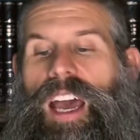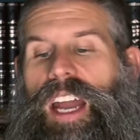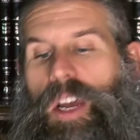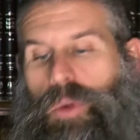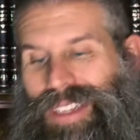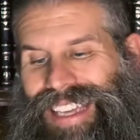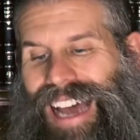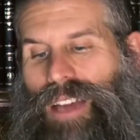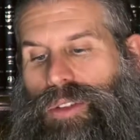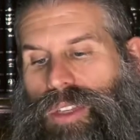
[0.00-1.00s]
and I will
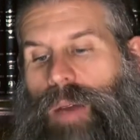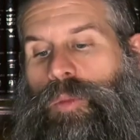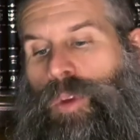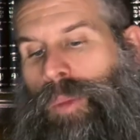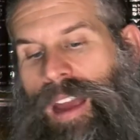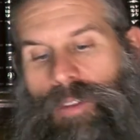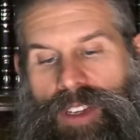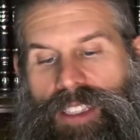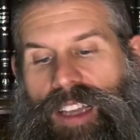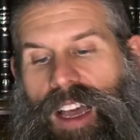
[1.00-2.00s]
gather them from
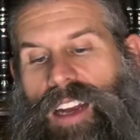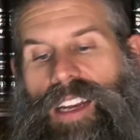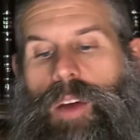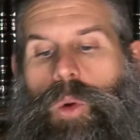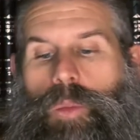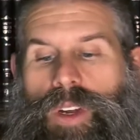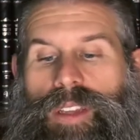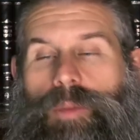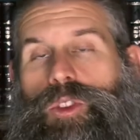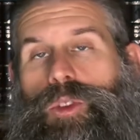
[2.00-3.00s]
every side, and I will bring
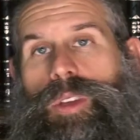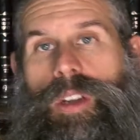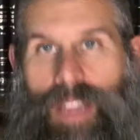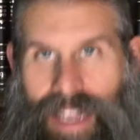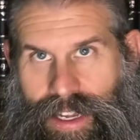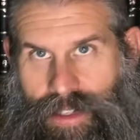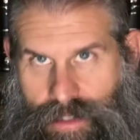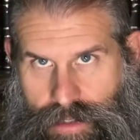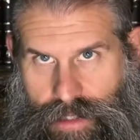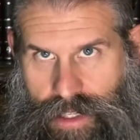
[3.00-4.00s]
them to their land,
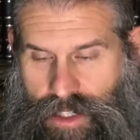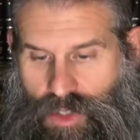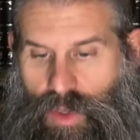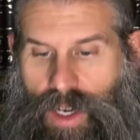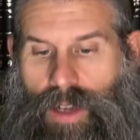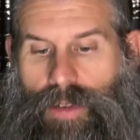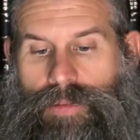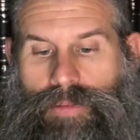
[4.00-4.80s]
Israel.